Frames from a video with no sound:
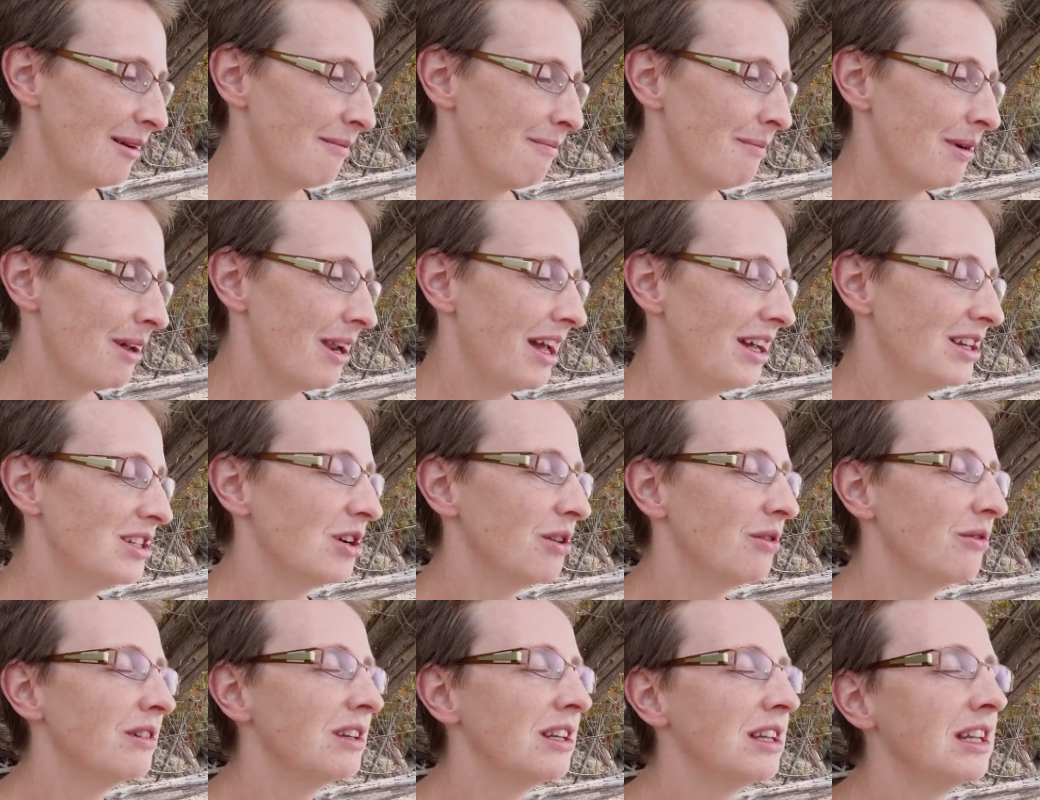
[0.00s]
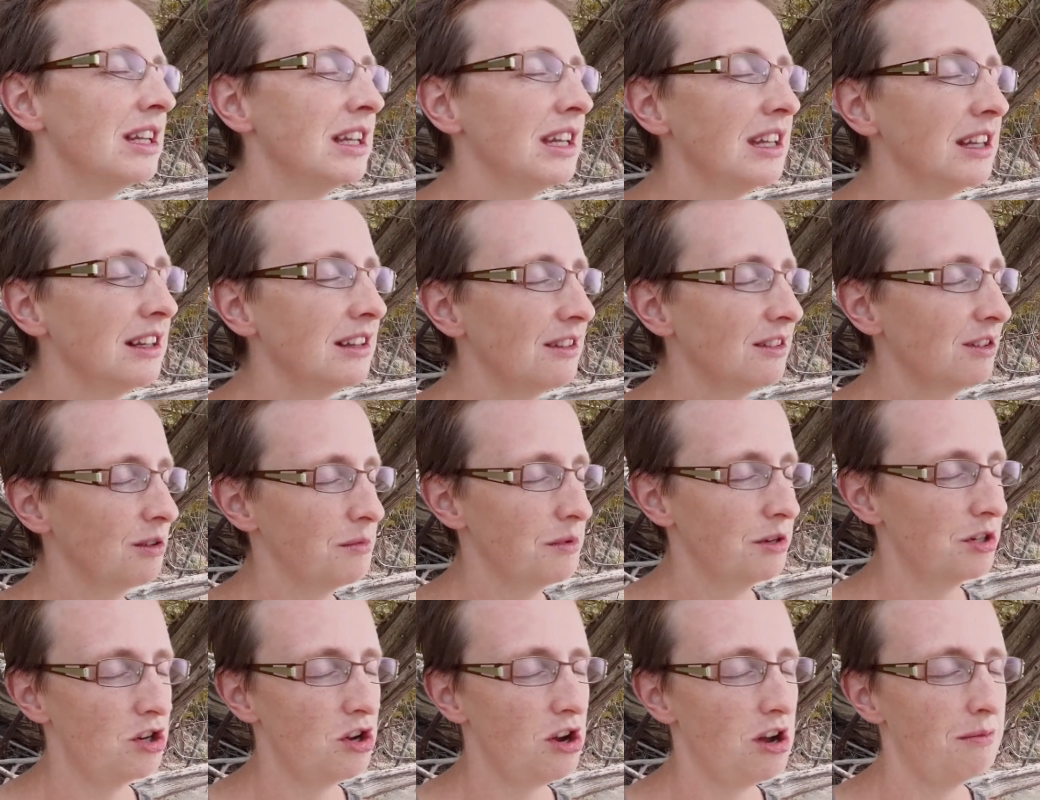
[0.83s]
But I don't need so
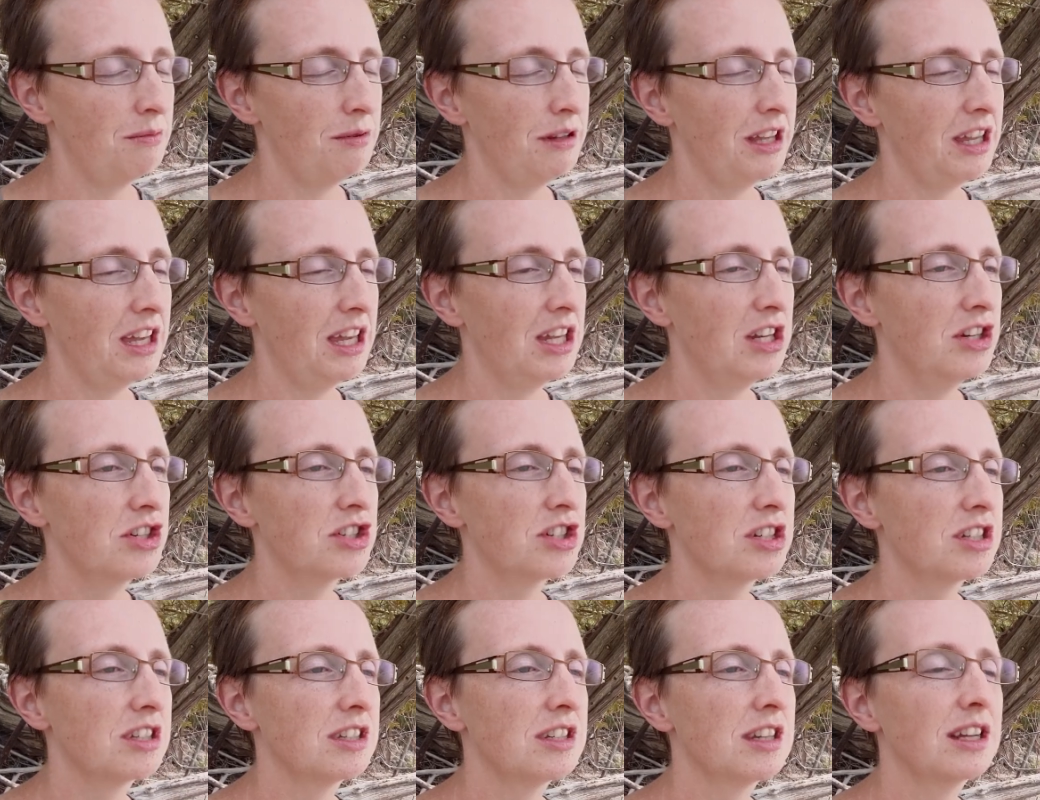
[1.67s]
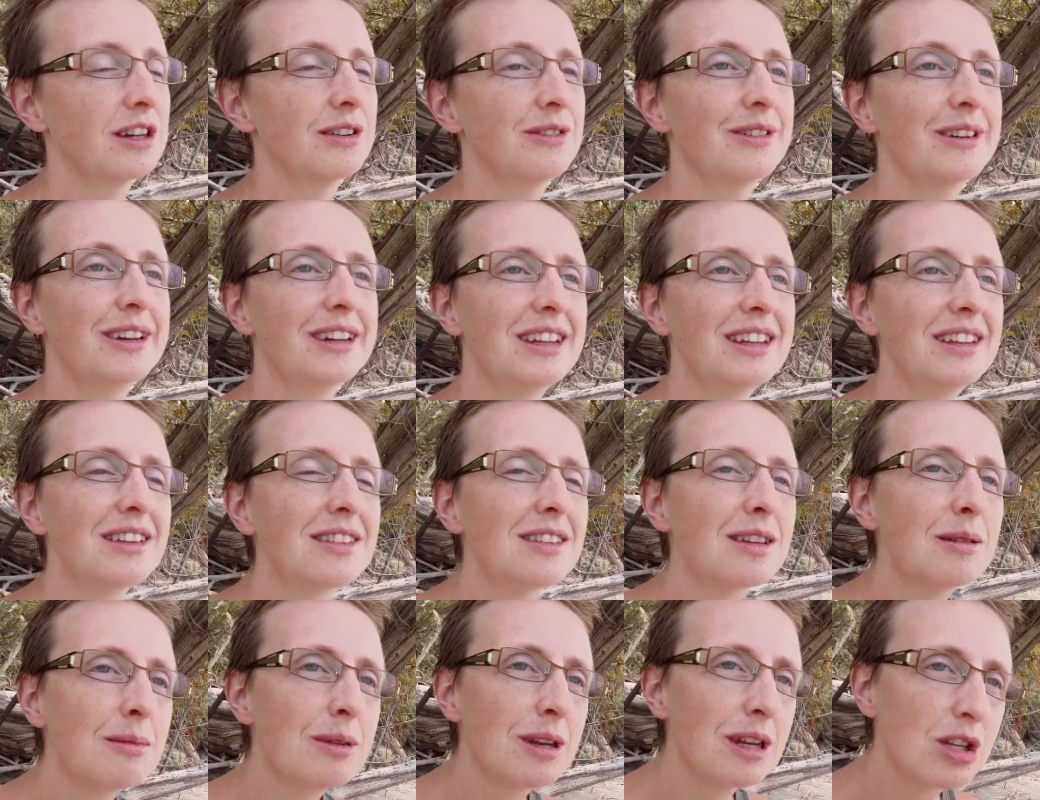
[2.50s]
much complication. I don't need
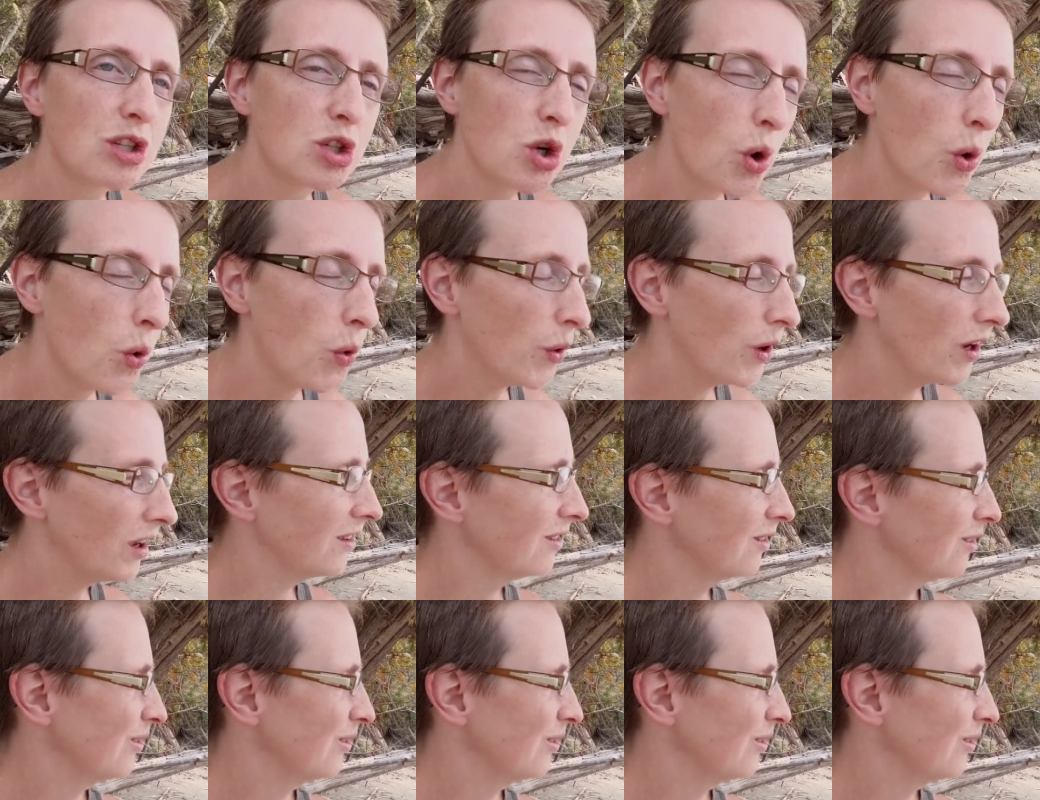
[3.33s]
so many toys.